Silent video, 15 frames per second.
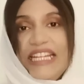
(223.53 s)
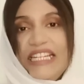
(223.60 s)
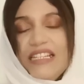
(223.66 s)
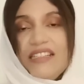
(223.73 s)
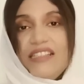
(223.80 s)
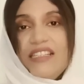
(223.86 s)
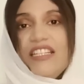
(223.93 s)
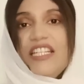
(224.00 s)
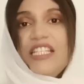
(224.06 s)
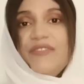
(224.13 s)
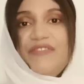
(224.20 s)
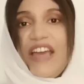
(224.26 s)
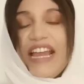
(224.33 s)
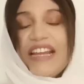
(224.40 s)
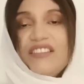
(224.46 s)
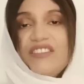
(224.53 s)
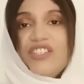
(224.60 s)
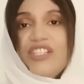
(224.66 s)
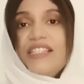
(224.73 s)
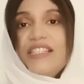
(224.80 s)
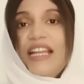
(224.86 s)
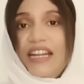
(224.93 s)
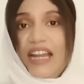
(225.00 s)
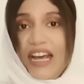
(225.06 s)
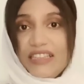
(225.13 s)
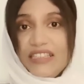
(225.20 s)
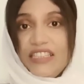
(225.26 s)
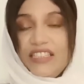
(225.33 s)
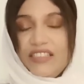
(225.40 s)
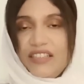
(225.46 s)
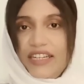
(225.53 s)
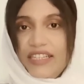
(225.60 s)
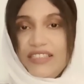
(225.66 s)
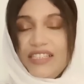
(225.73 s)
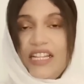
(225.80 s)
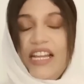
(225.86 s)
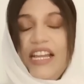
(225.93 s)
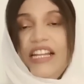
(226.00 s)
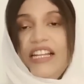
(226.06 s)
industries, factories and other trades.